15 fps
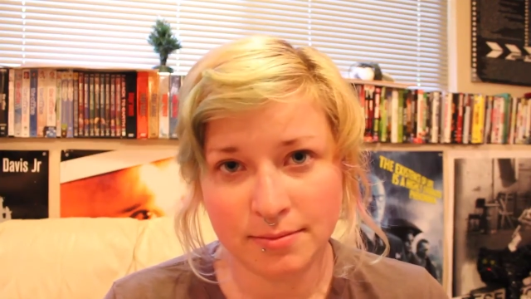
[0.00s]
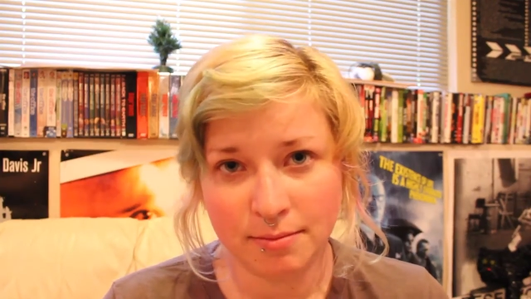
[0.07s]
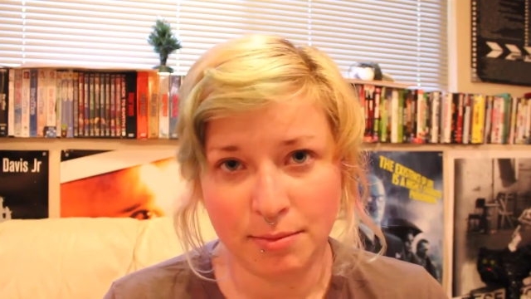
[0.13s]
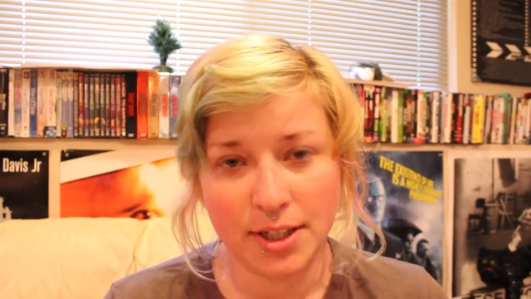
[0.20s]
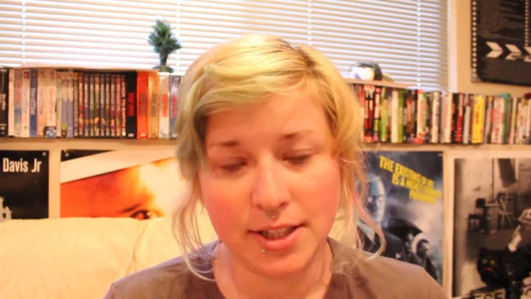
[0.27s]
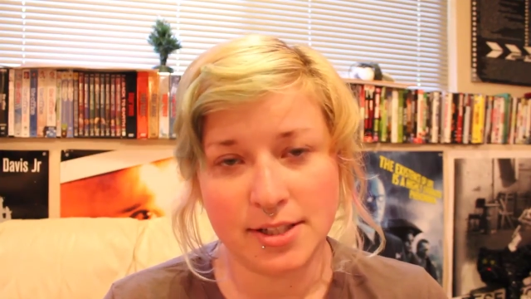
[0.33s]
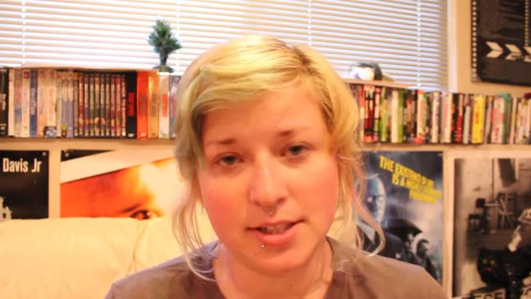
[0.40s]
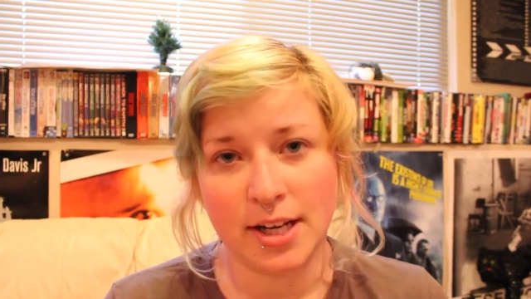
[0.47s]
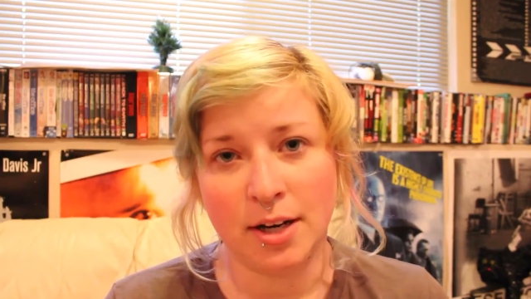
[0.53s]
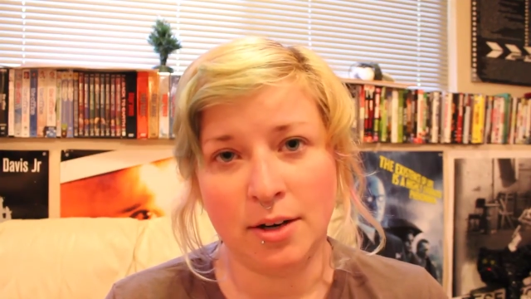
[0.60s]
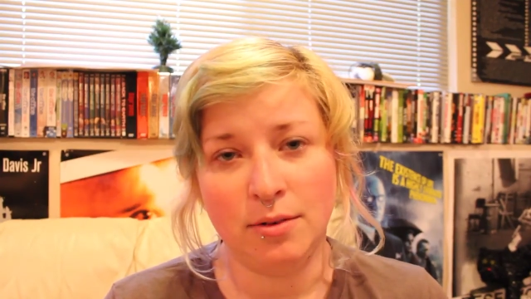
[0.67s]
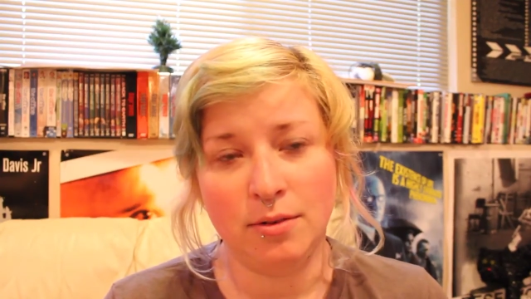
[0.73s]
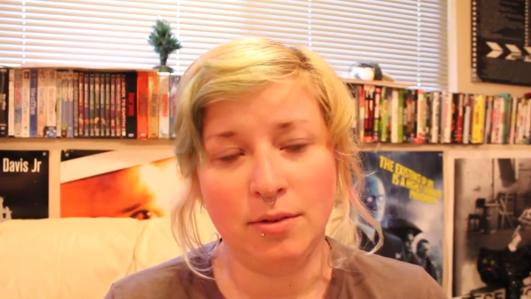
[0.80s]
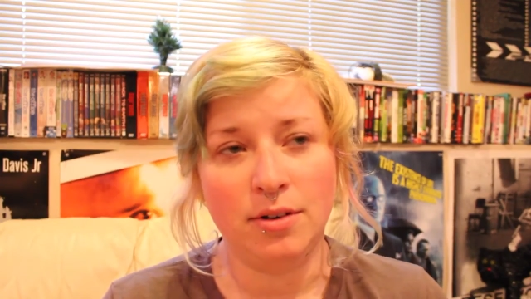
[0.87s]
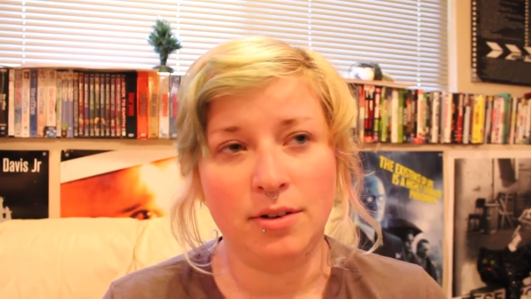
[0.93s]
but
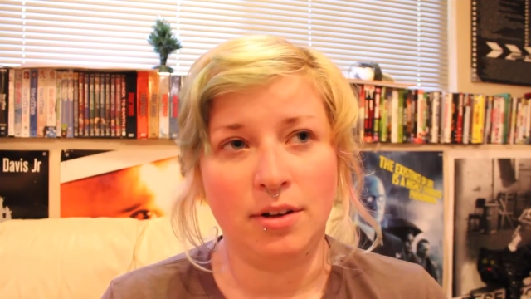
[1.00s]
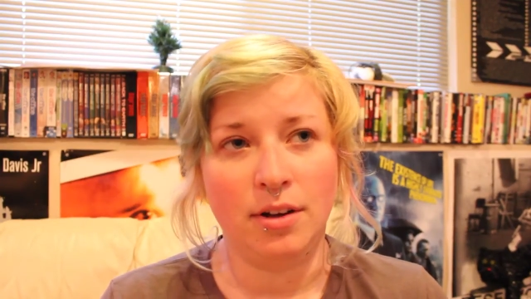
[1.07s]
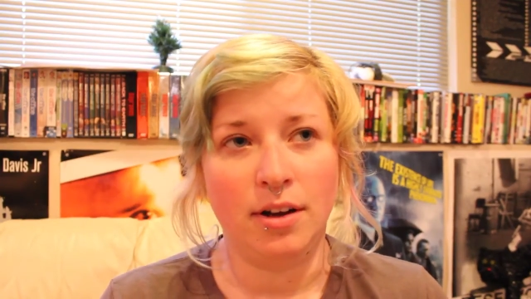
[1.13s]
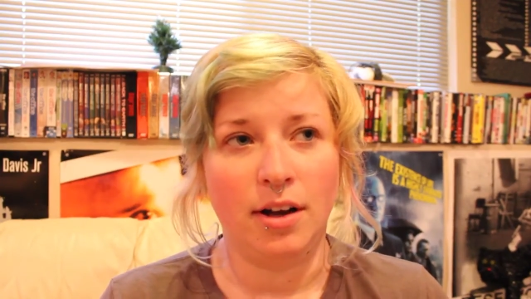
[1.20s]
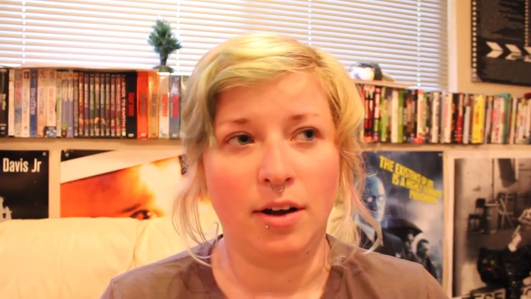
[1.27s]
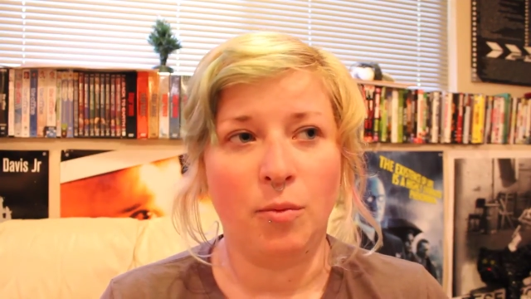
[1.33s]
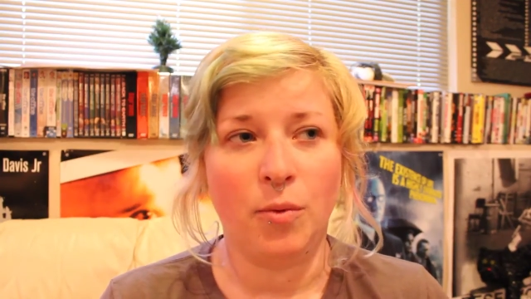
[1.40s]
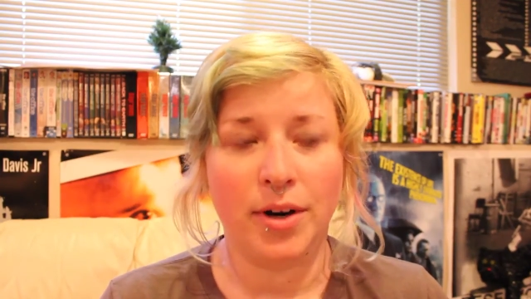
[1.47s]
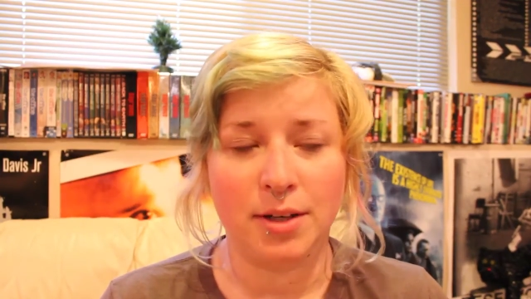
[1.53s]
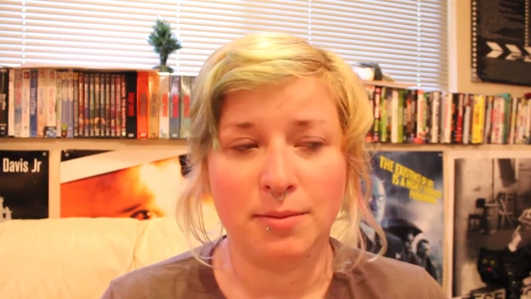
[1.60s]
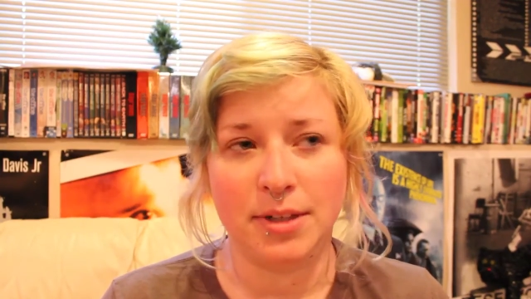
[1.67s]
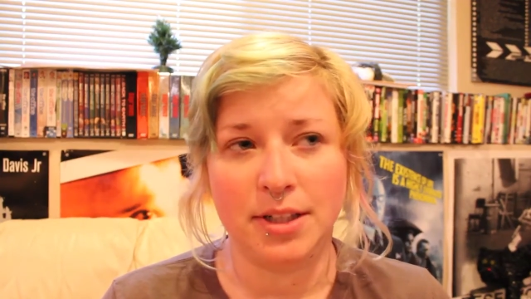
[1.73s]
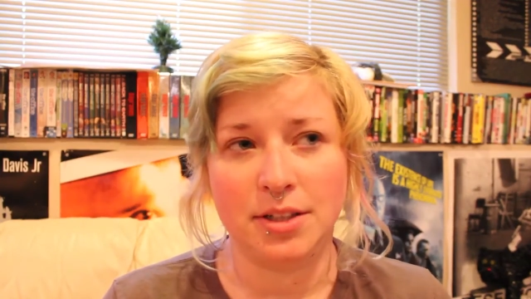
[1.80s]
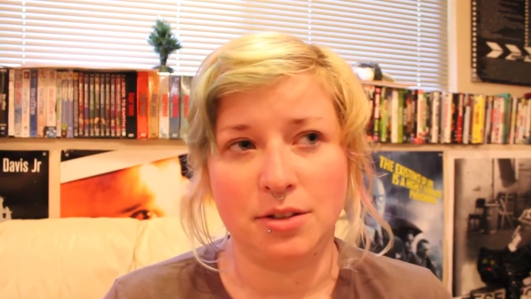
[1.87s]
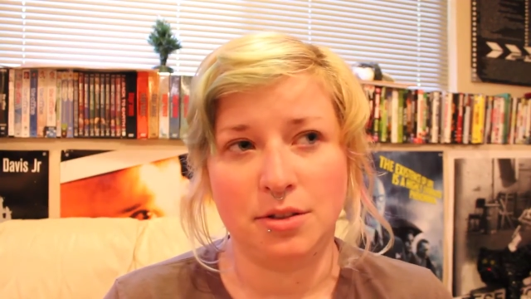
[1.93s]
instead wanted
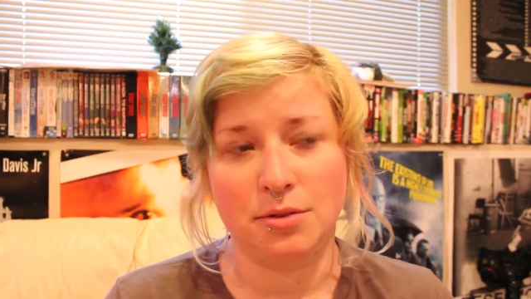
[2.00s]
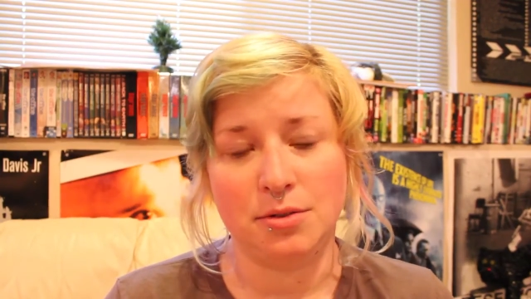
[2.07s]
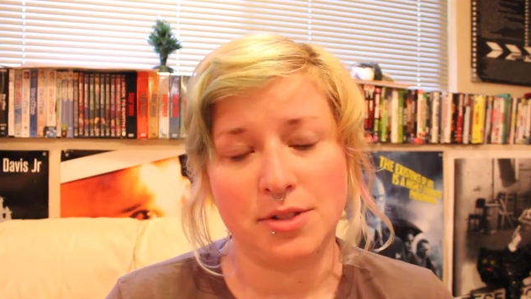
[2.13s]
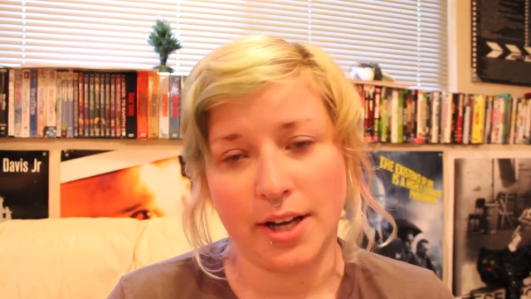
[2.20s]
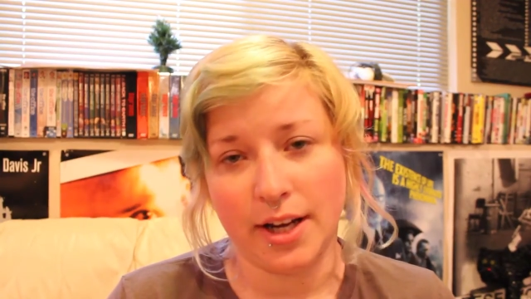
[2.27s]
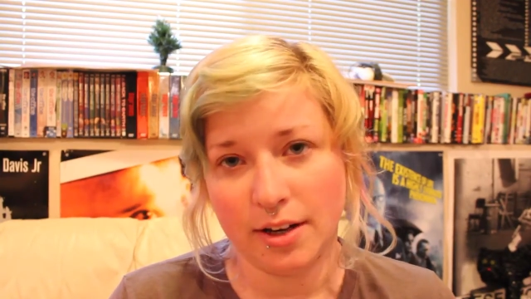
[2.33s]
me to stay